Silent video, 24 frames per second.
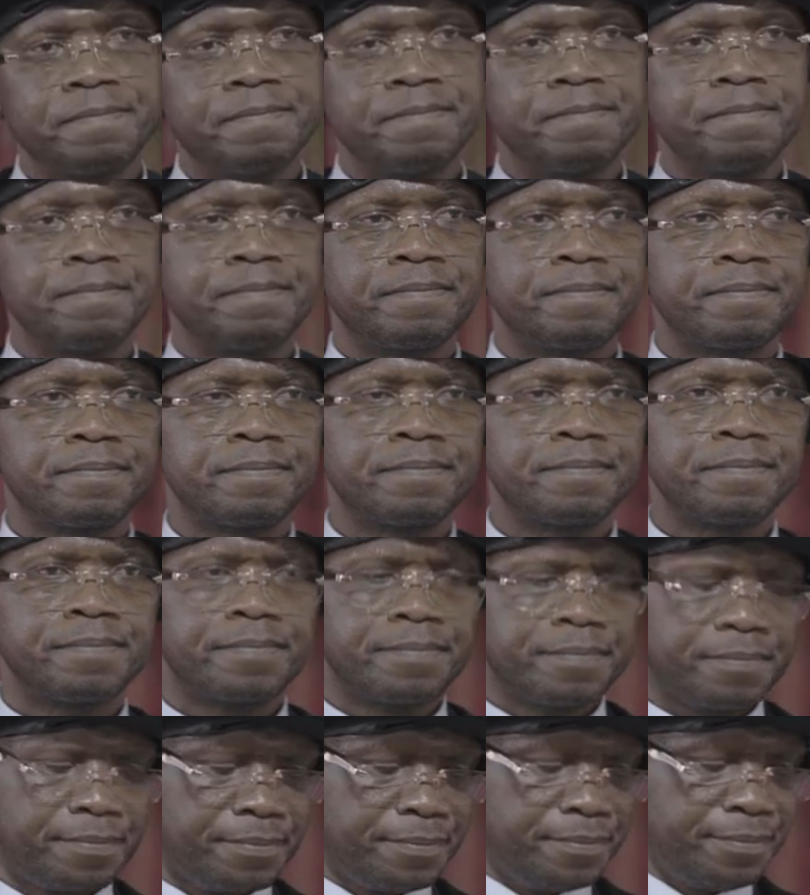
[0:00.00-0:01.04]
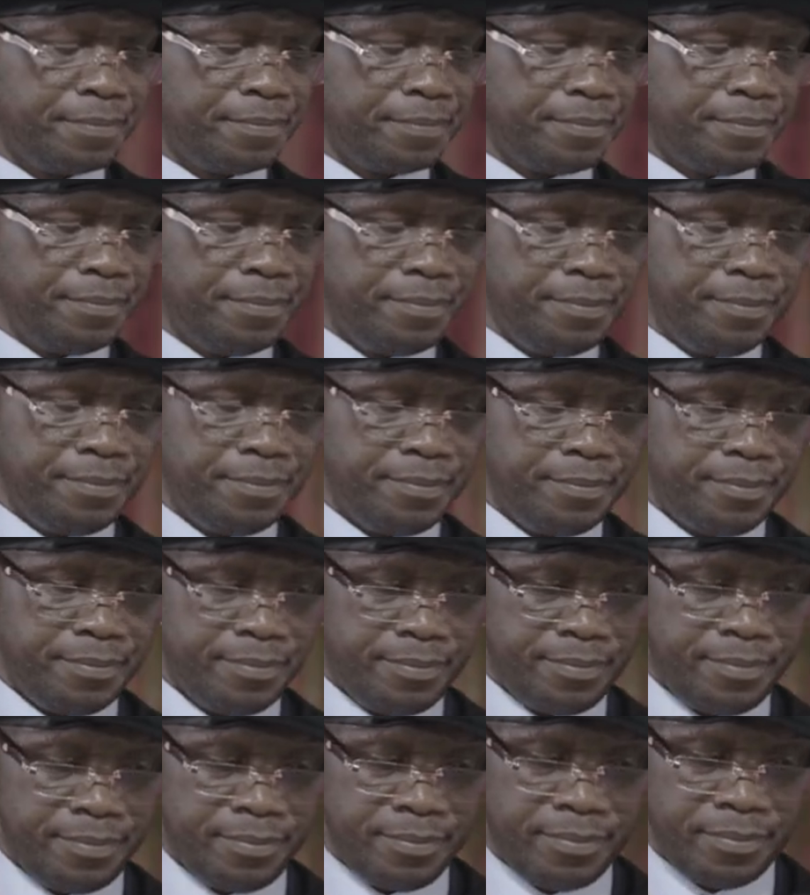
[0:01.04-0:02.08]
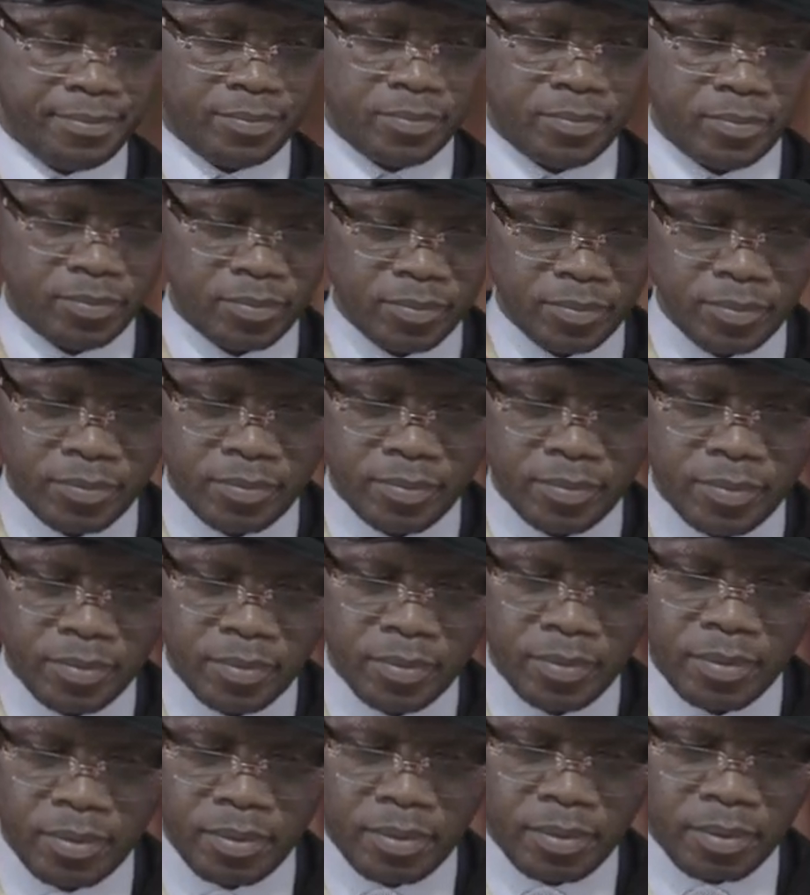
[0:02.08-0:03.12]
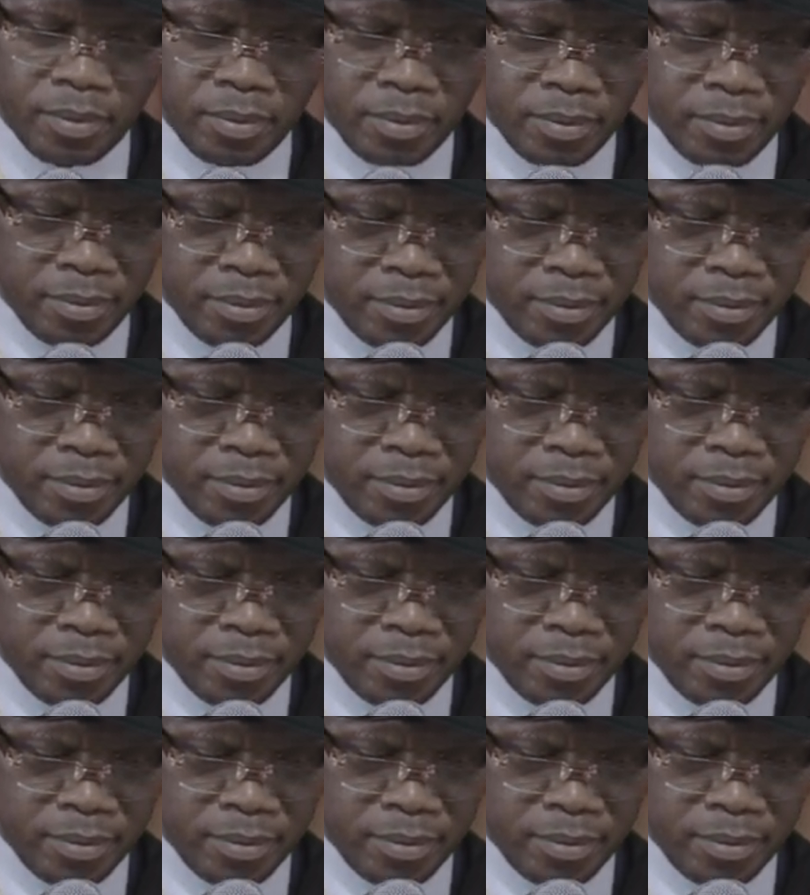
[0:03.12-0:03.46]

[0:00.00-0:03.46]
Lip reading: Nobody speaks.